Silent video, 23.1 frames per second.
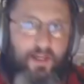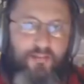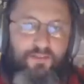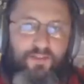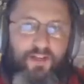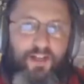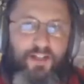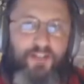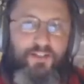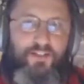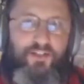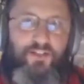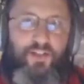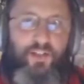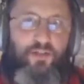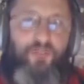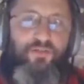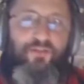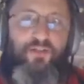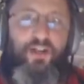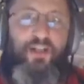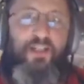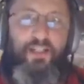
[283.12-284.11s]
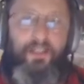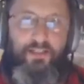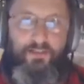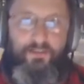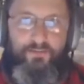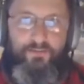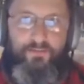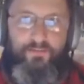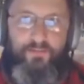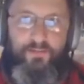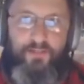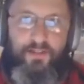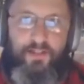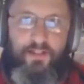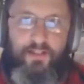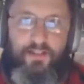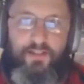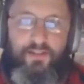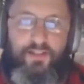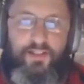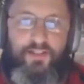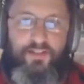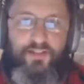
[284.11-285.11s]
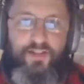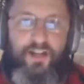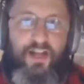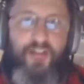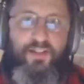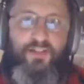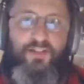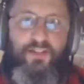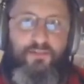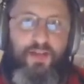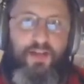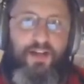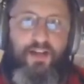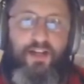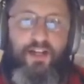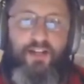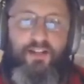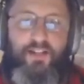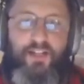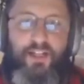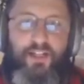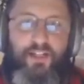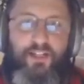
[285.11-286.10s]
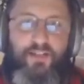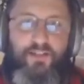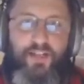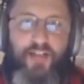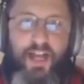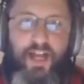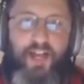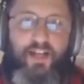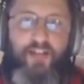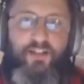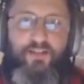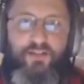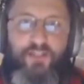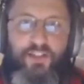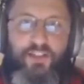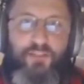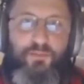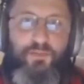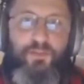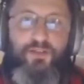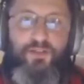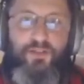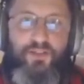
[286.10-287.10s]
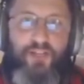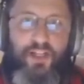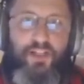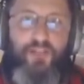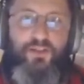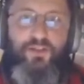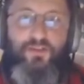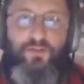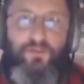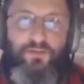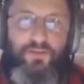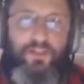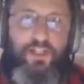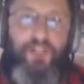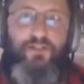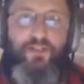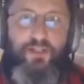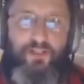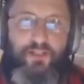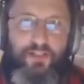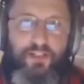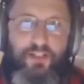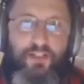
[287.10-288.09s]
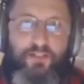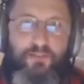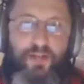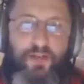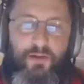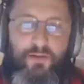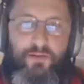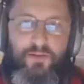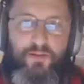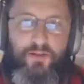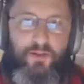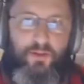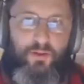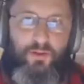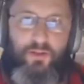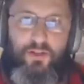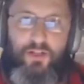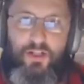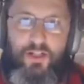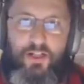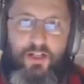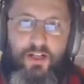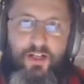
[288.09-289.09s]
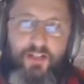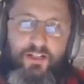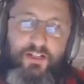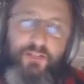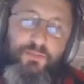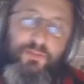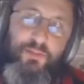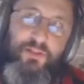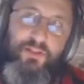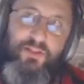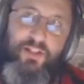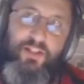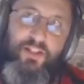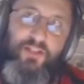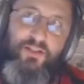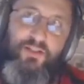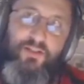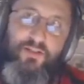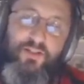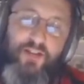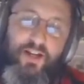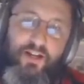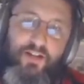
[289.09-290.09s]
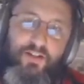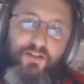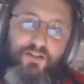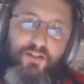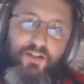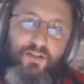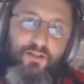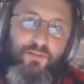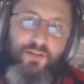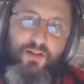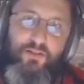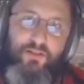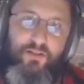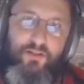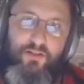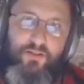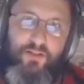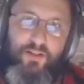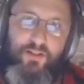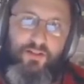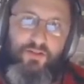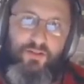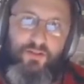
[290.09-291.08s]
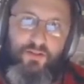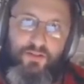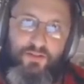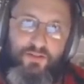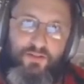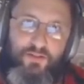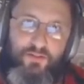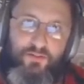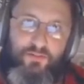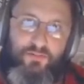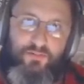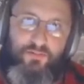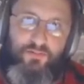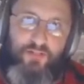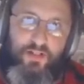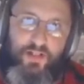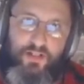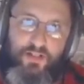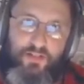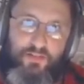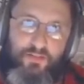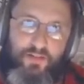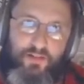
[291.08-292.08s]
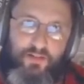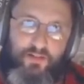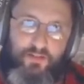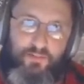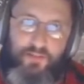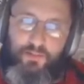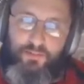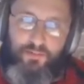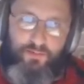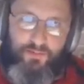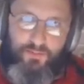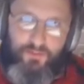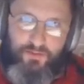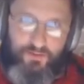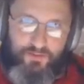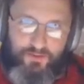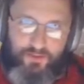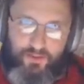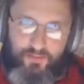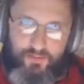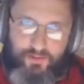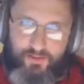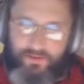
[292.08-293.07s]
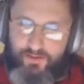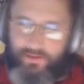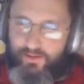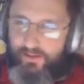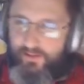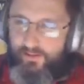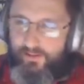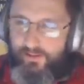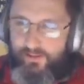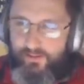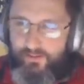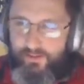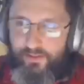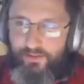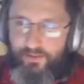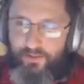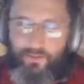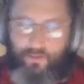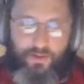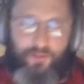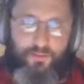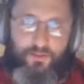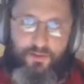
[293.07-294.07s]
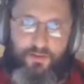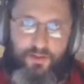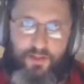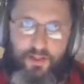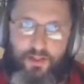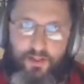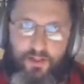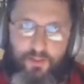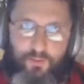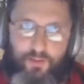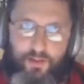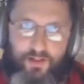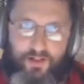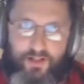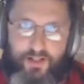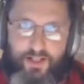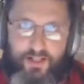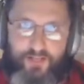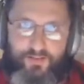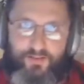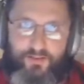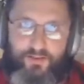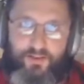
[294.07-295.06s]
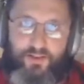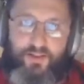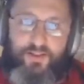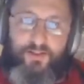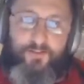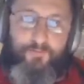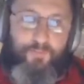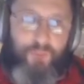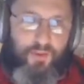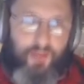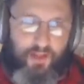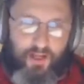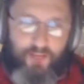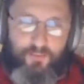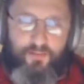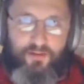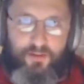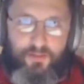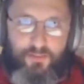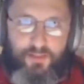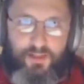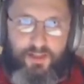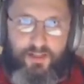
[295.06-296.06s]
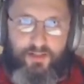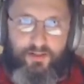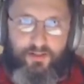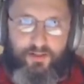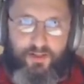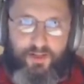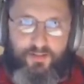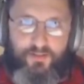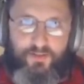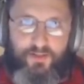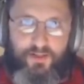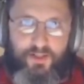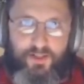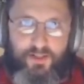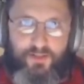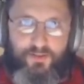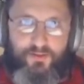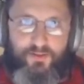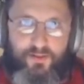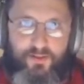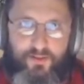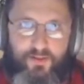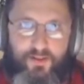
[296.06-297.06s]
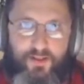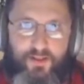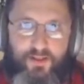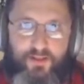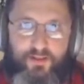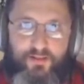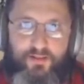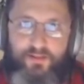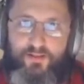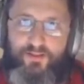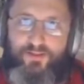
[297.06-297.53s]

And I find it so funny that these guys come out and they attack dispensational teaching. They come out with their whole dispensation of heresy or whatever the thing's called, this new documentary. People have been sending me the link like crazy. When are you going to answer it? I'm going to be getting around to answering the thing.